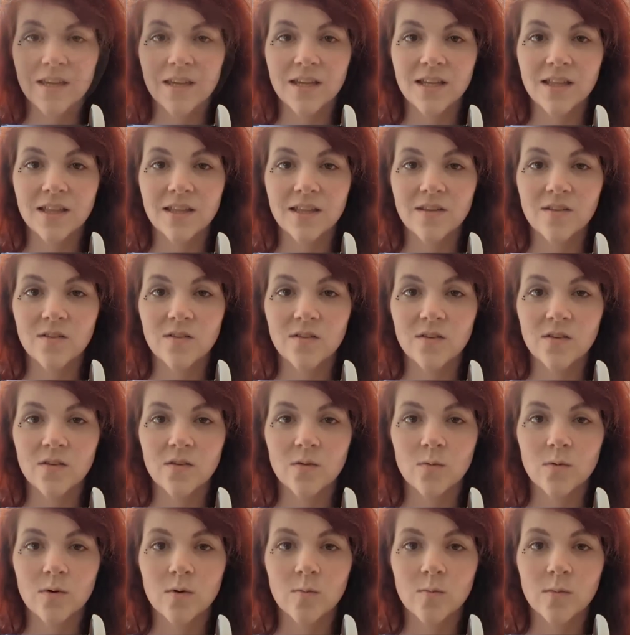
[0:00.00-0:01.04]
And this
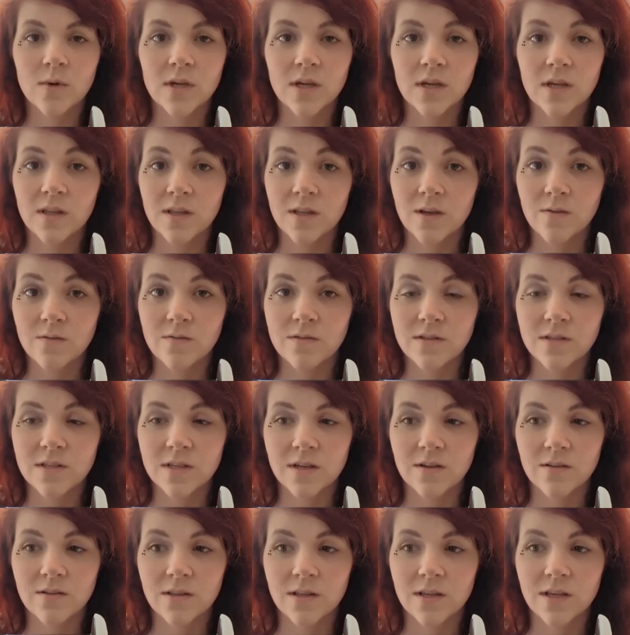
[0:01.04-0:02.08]
is what my gloves
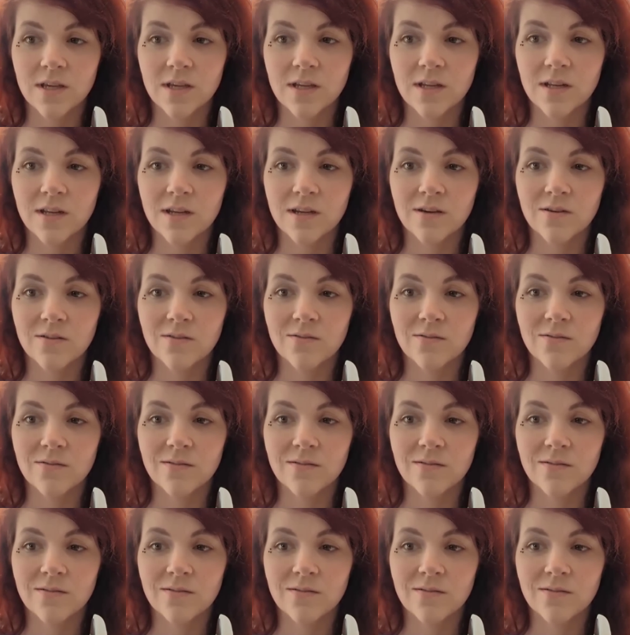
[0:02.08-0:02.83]
sound like now.